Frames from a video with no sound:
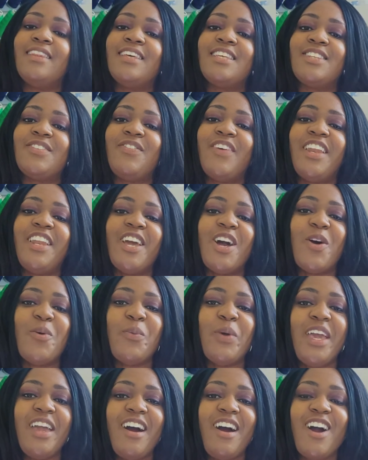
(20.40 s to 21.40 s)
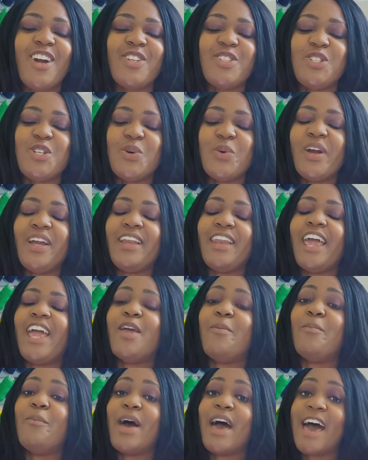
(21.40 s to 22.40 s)
this video we are doing
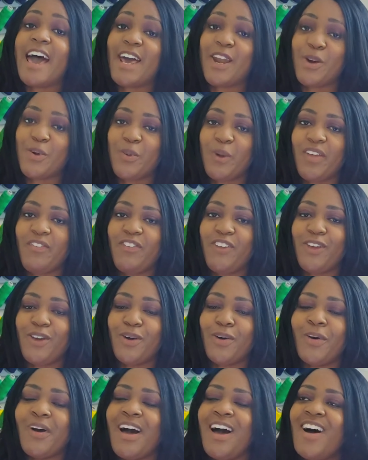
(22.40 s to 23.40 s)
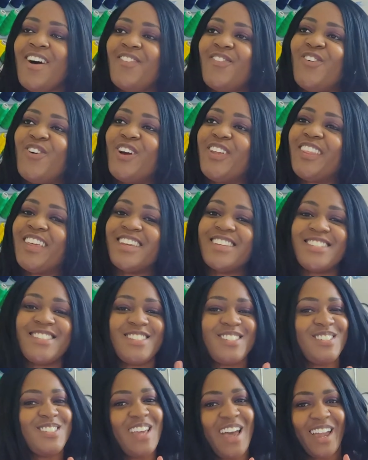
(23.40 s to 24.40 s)
a pattern review for the
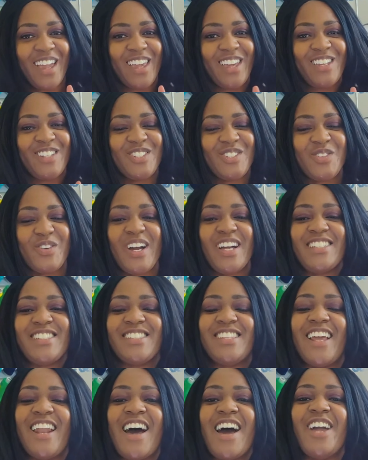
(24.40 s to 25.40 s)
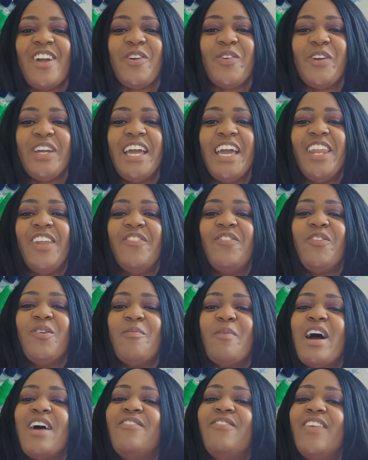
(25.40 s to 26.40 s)
second dress that I created for
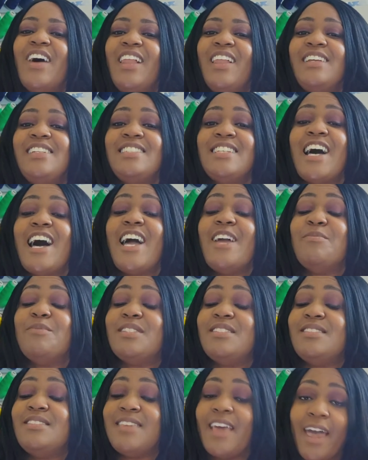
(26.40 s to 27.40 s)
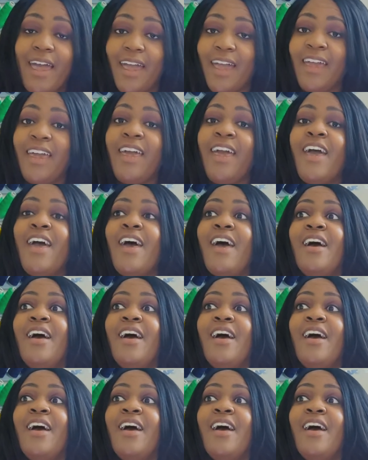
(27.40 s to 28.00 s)
my Valentine's Day.